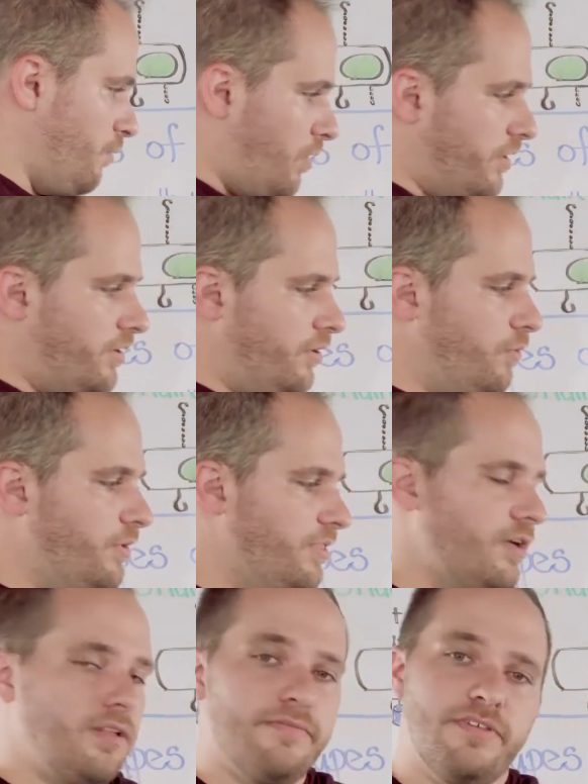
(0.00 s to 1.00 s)
the one note
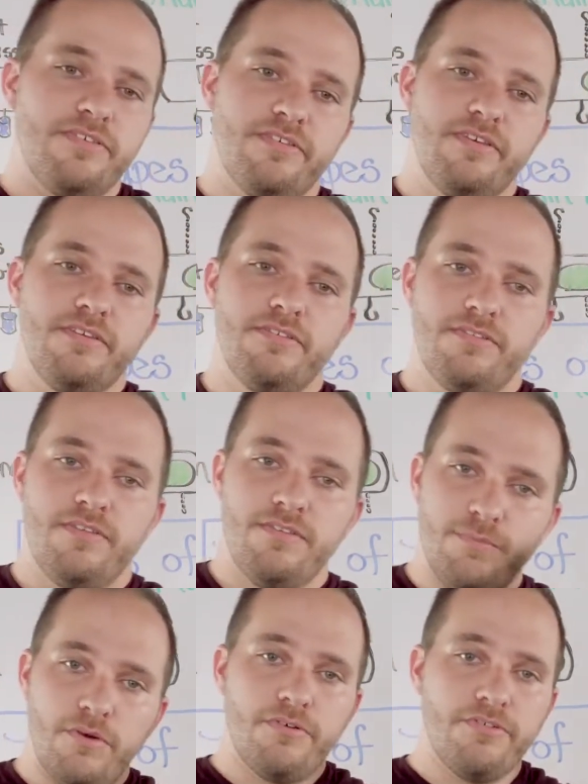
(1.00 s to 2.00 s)
with all of this is
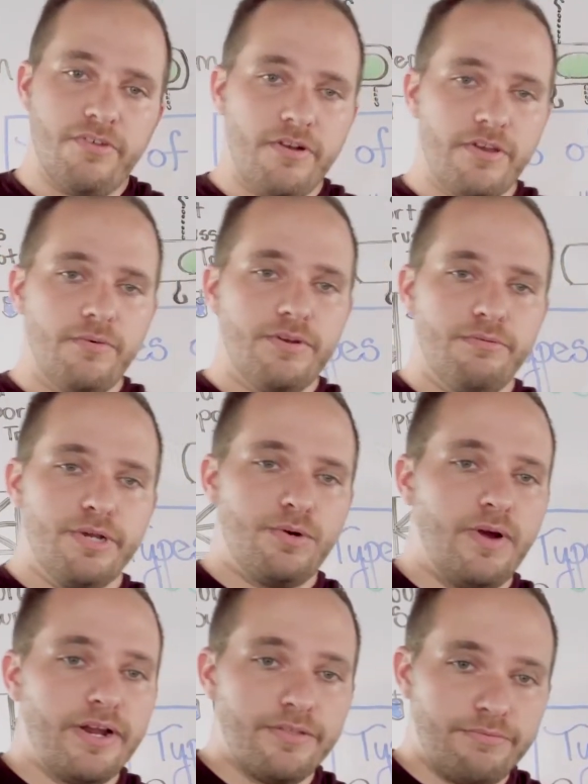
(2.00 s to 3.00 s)
these motors are going to
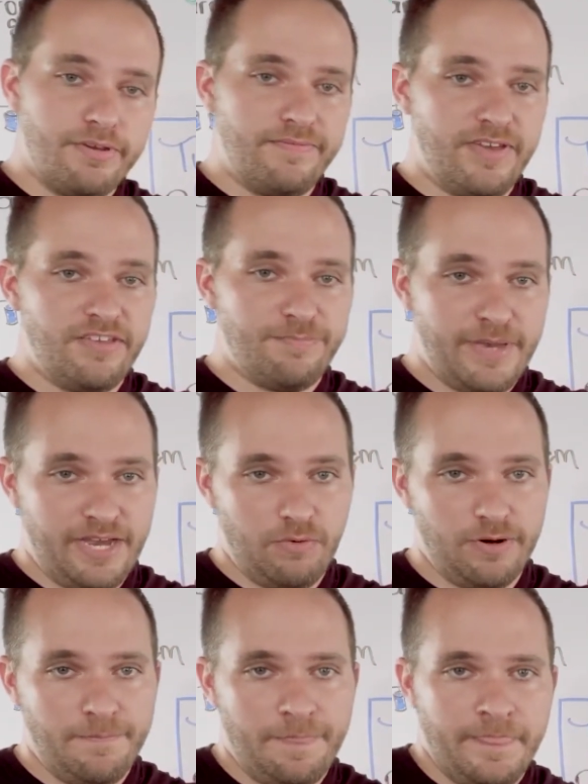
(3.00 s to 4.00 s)
require 3-phase
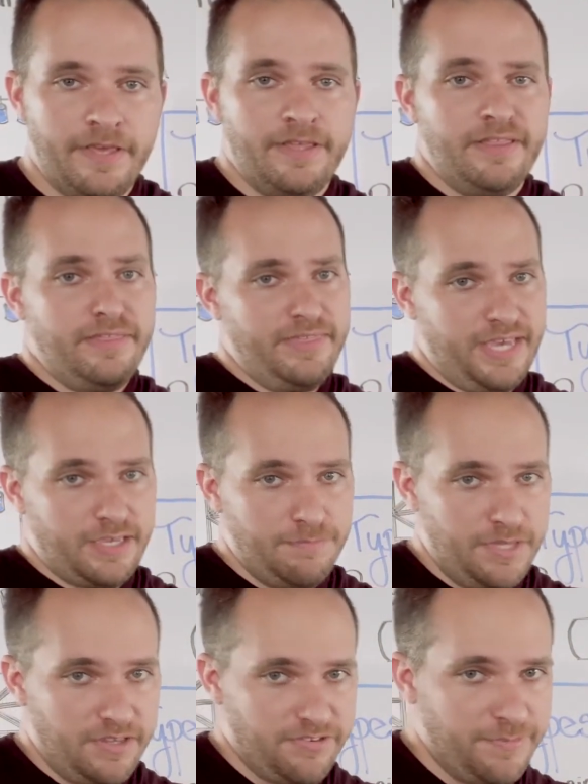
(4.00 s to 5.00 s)
power, and that
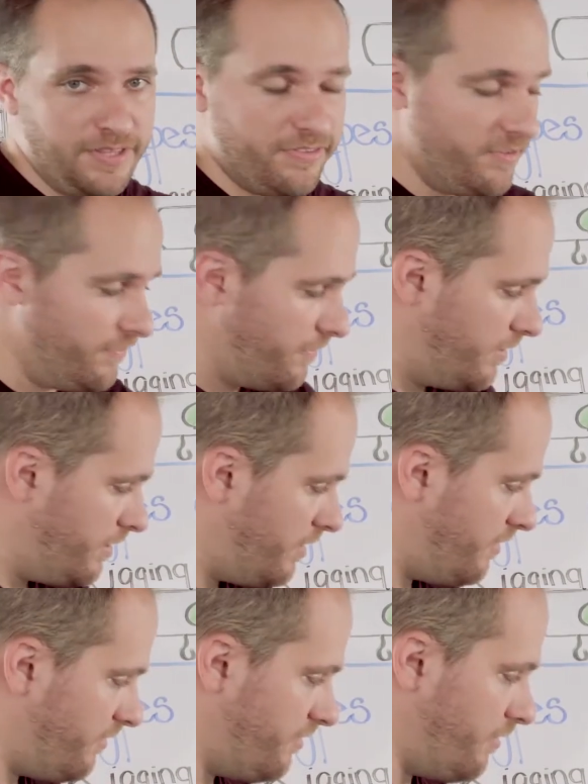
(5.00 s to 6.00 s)
can be expensive.
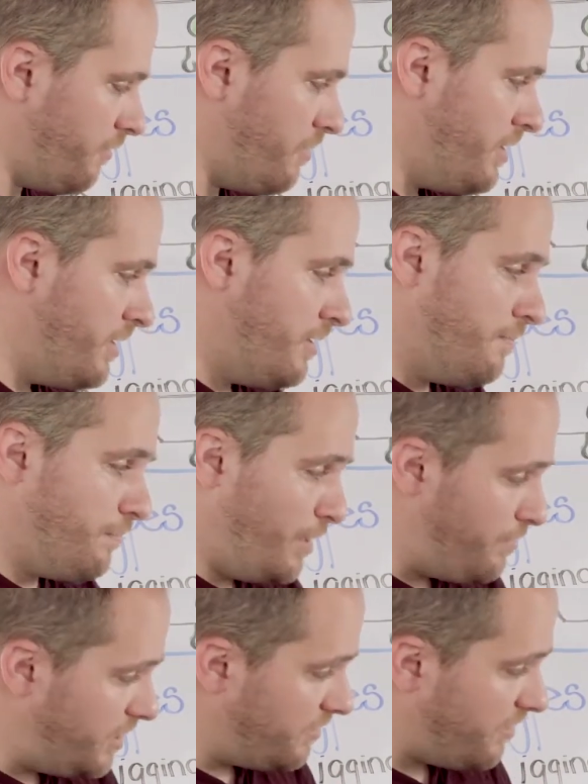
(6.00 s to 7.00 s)
So
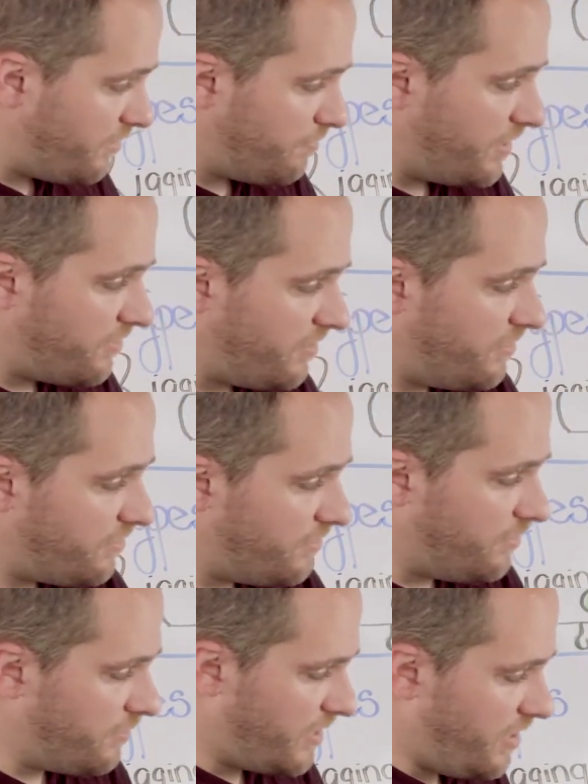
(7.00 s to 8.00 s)
maybe it does make sense
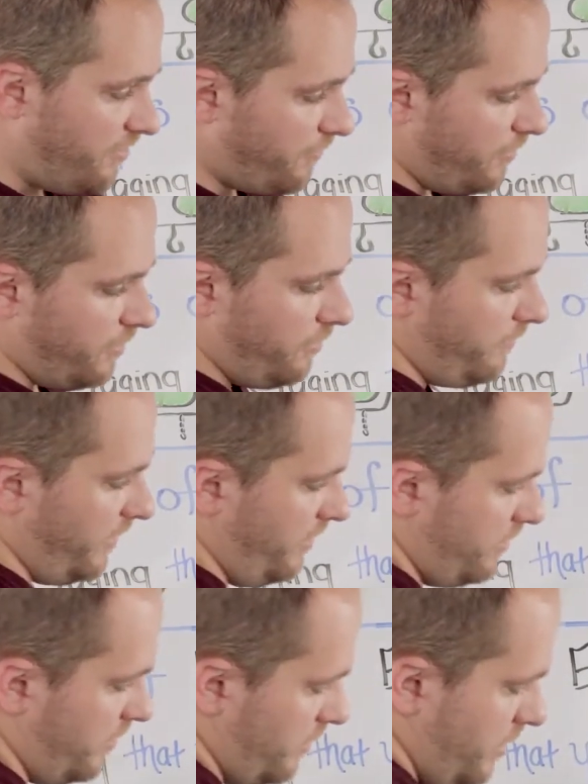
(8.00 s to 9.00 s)
in your case for your
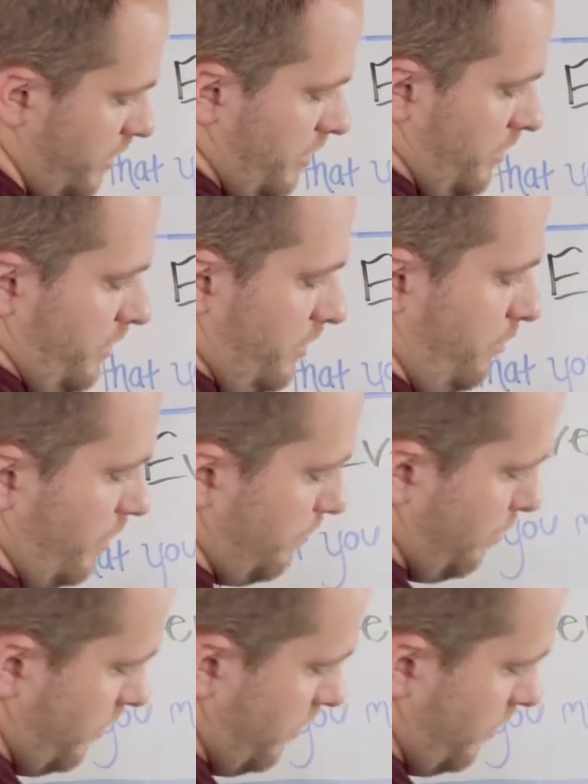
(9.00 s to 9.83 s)
event that you want to